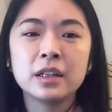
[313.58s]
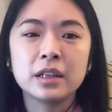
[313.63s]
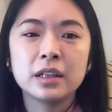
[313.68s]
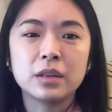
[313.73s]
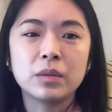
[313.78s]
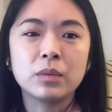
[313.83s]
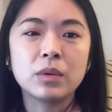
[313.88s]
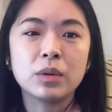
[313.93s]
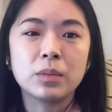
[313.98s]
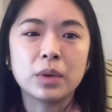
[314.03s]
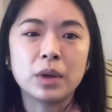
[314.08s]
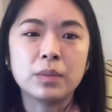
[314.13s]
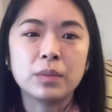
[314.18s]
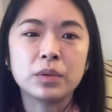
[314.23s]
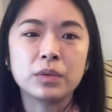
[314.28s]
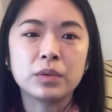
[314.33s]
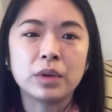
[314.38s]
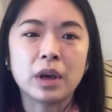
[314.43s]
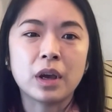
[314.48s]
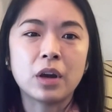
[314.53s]
that will be
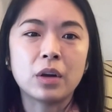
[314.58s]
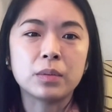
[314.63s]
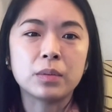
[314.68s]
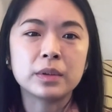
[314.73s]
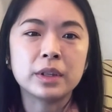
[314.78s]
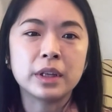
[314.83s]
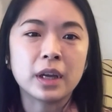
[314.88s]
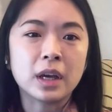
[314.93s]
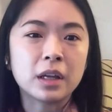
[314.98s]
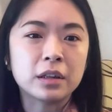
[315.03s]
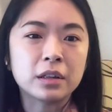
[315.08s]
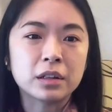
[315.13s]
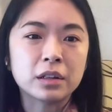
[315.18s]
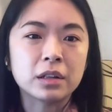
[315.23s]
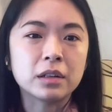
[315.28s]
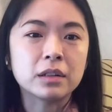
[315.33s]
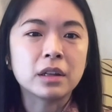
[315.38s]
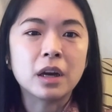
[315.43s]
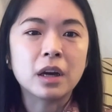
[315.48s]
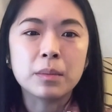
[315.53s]
able to help the
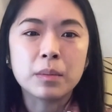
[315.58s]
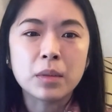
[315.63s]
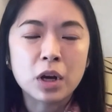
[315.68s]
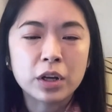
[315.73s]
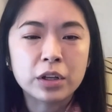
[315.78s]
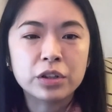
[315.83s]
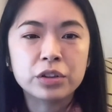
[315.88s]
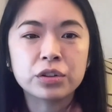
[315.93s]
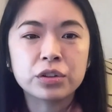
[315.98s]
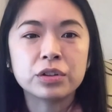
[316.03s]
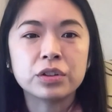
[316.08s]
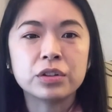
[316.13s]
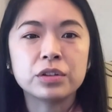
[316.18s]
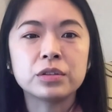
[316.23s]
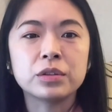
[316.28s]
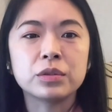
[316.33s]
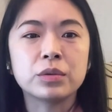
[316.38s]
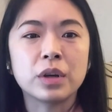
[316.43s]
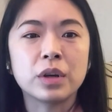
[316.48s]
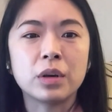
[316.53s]
other
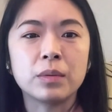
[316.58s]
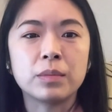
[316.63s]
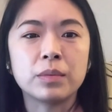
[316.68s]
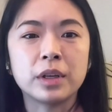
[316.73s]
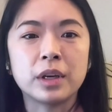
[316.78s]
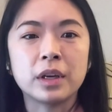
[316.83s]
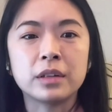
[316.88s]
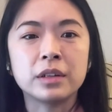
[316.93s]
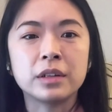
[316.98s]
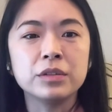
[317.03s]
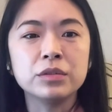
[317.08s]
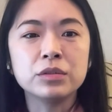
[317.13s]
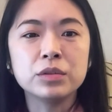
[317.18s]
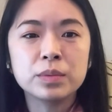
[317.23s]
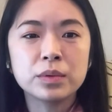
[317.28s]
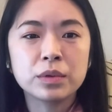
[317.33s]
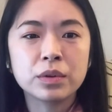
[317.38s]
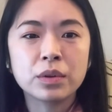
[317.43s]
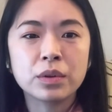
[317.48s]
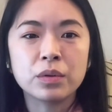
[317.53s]
non-marketers, to help the other
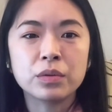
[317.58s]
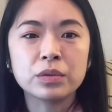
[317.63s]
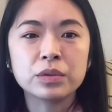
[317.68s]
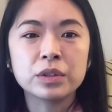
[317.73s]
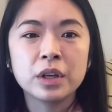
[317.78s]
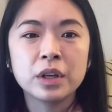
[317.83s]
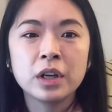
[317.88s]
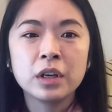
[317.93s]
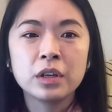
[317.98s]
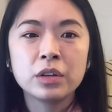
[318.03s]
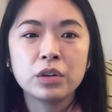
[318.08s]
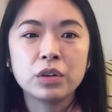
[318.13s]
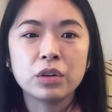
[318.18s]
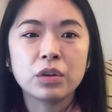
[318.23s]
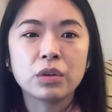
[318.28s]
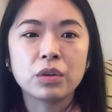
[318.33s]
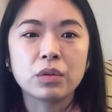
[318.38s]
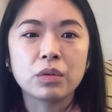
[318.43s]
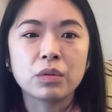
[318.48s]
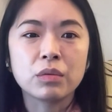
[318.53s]
entrepreneurs
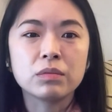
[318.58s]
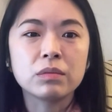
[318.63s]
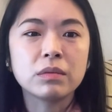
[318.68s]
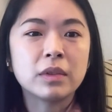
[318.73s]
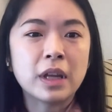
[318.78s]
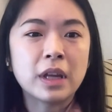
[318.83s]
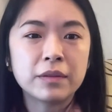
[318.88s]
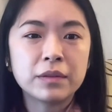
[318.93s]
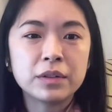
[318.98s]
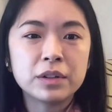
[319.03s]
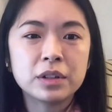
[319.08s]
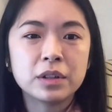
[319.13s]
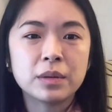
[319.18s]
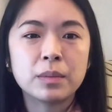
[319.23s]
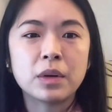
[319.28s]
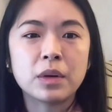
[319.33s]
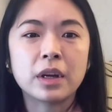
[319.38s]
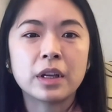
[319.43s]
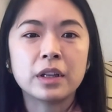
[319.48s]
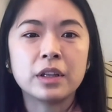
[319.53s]
to leverage their
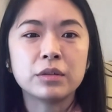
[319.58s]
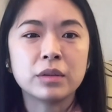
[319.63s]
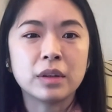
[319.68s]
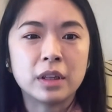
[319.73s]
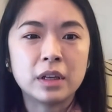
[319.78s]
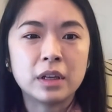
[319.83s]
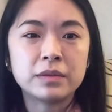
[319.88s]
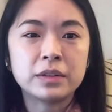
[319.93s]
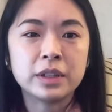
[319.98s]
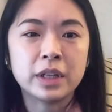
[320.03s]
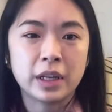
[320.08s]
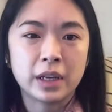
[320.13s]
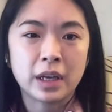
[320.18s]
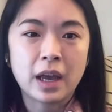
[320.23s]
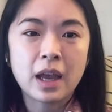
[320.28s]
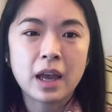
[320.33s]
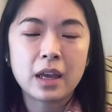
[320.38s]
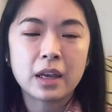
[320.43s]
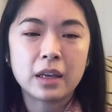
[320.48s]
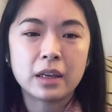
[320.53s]
marketing, to leverage
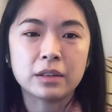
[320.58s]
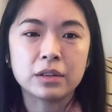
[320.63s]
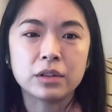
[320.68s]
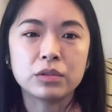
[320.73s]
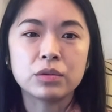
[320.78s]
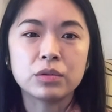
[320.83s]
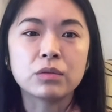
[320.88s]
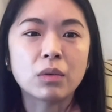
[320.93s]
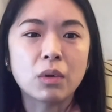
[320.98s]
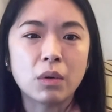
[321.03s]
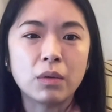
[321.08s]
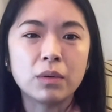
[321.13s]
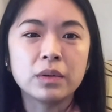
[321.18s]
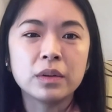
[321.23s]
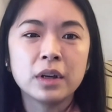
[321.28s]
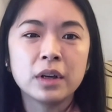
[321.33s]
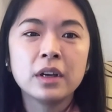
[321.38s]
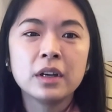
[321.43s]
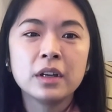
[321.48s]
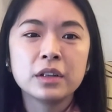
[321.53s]
AI and to grow.
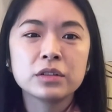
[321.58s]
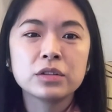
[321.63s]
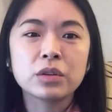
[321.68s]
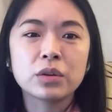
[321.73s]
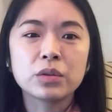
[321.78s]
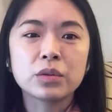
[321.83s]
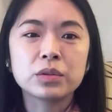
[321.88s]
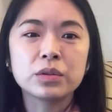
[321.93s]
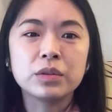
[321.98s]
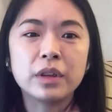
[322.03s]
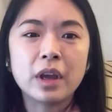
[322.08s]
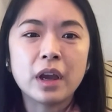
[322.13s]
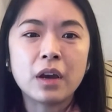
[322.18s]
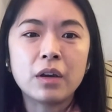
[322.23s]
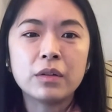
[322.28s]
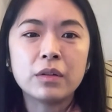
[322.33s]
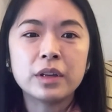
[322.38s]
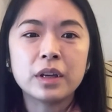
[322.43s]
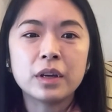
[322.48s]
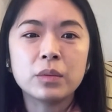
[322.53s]
So
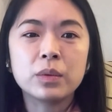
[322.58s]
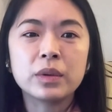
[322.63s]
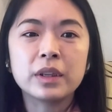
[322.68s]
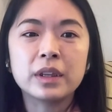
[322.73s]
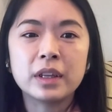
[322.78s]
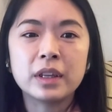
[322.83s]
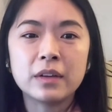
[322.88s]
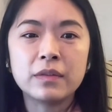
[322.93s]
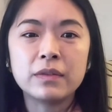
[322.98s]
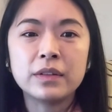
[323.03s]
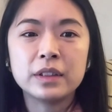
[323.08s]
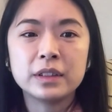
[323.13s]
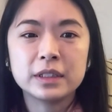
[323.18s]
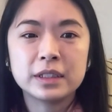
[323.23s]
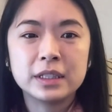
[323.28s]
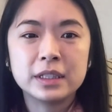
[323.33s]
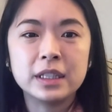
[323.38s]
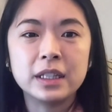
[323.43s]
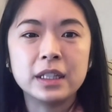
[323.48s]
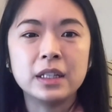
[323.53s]
now that we
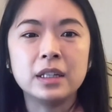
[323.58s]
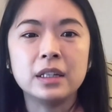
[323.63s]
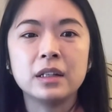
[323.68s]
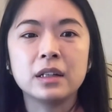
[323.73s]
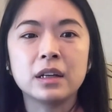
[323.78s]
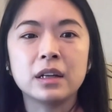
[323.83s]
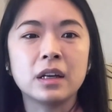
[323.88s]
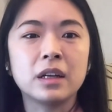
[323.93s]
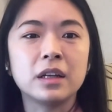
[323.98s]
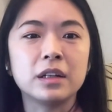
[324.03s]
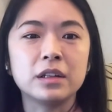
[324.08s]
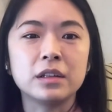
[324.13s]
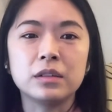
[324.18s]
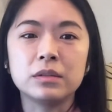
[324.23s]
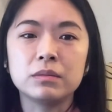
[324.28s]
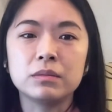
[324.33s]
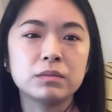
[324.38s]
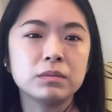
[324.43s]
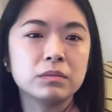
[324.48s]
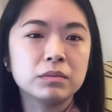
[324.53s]
definitely see
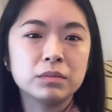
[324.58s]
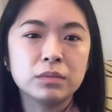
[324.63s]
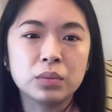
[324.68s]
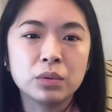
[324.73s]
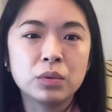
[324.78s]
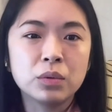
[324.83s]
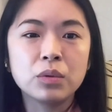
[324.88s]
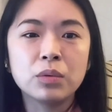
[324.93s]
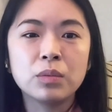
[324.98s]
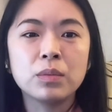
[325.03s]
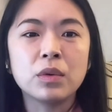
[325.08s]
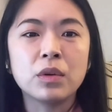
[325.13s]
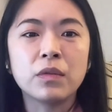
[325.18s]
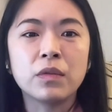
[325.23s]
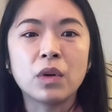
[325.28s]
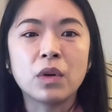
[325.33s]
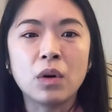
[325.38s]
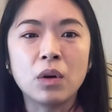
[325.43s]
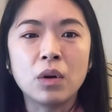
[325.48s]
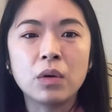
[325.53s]
a bloom
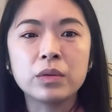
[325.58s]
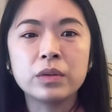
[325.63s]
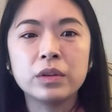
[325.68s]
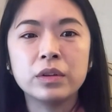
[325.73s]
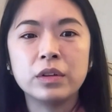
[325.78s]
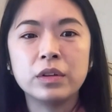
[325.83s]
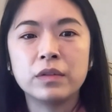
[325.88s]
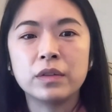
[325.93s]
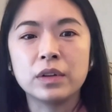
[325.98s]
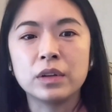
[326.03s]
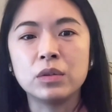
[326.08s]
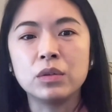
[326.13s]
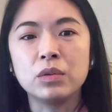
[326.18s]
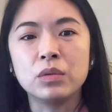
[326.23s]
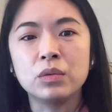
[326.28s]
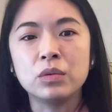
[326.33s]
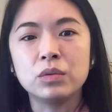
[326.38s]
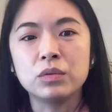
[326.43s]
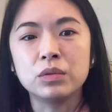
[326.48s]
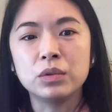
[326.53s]
of all the different
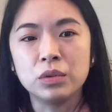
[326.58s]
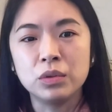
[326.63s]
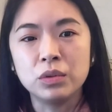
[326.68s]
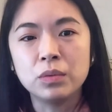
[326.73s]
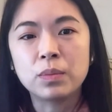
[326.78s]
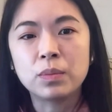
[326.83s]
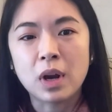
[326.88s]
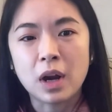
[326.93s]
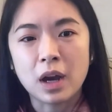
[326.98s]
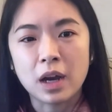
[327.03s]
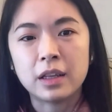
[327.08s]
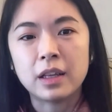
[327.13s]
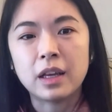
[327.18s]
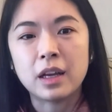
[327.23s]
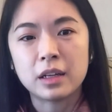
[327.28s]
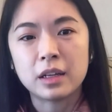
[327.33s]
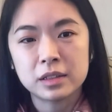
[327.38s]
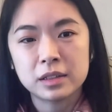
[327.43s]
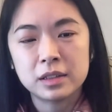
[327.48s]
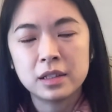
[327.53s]
new
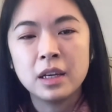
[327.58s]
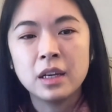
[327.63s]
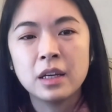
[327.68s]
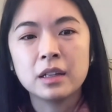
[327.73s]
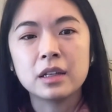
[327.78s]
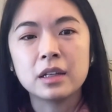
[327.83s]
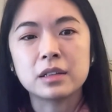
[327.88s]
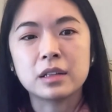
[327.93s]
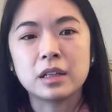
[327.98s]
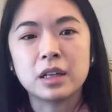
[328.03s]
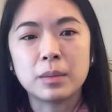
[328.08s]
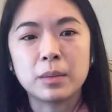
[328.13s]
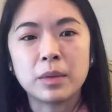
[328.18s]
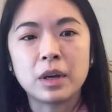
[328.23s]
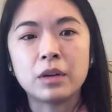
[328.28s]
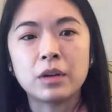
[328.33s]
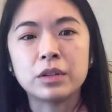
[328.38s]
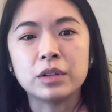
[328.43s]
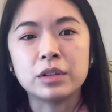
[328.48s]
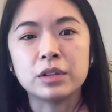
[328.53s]
products that's
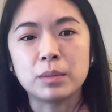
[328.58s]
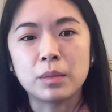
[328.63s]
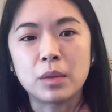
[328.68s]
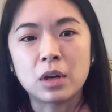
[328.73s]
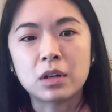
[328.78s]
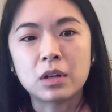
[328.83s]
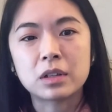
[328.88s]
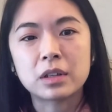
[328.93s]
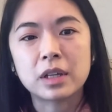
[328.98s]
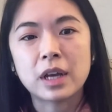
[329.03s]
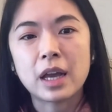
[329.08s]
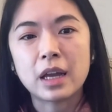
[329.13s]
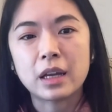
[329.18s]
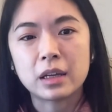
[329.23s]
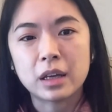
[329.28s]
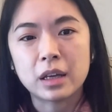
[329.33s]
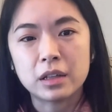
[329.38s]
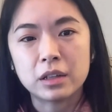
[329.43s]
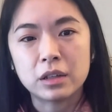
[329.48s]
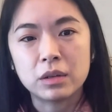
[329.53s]
coming out in the
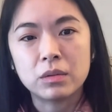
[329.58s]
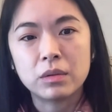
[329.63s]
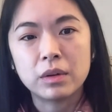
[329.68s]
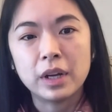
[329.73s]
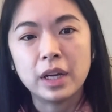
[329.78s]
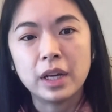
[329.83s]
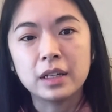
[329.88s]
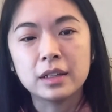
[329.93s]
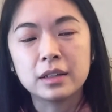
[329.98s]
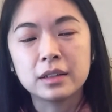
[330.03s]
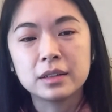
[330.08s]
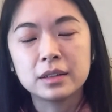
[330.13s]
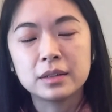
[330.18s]
MarTech category.